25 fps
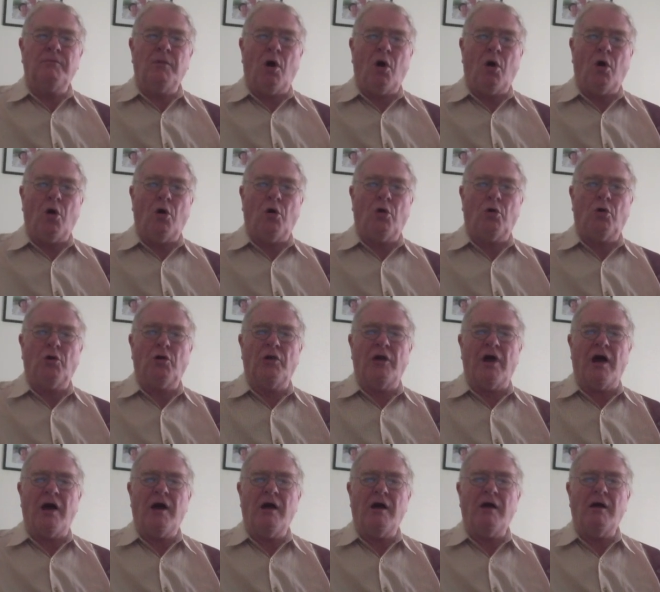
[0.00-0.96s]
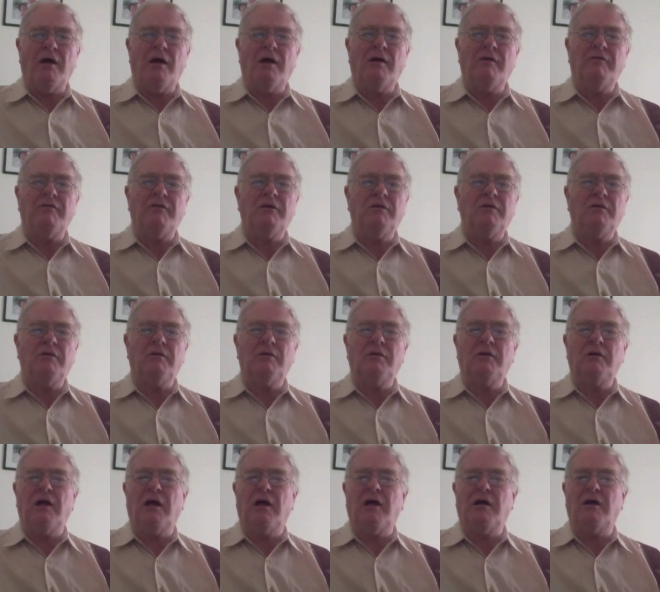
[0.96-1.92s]
hold of
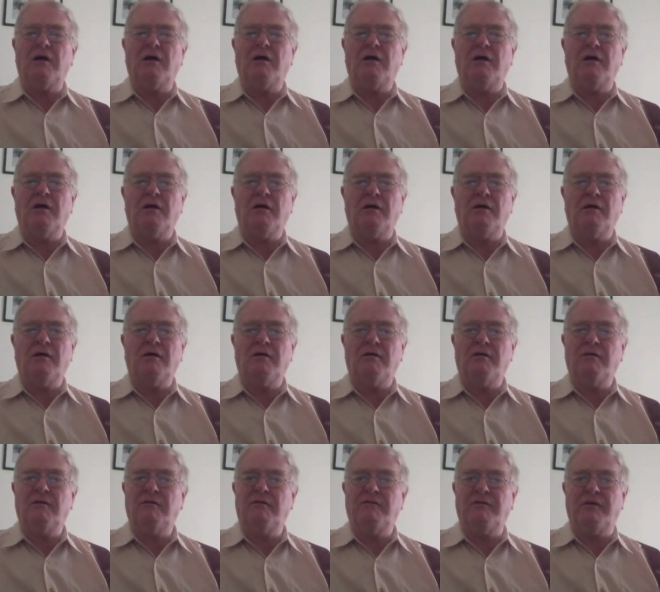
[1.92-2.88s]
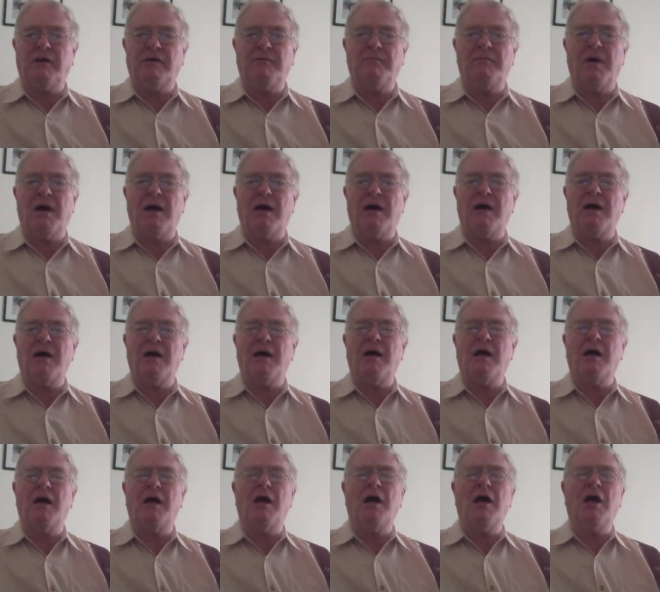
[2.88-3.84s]
your loving
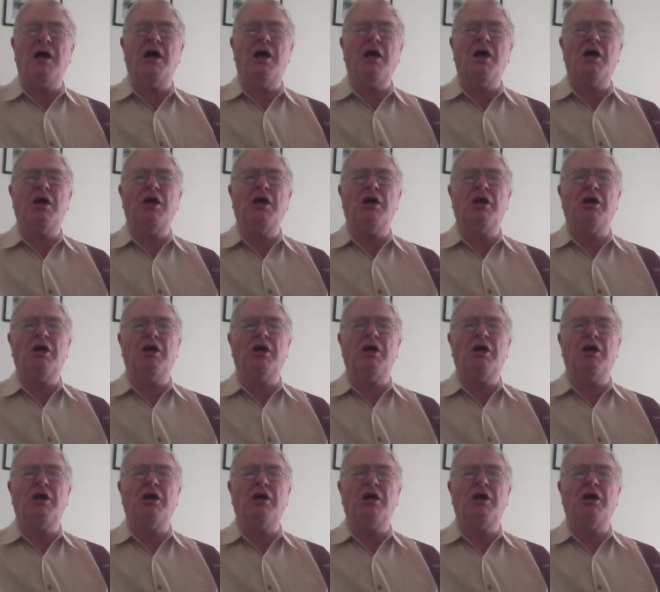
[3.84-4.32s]
mind,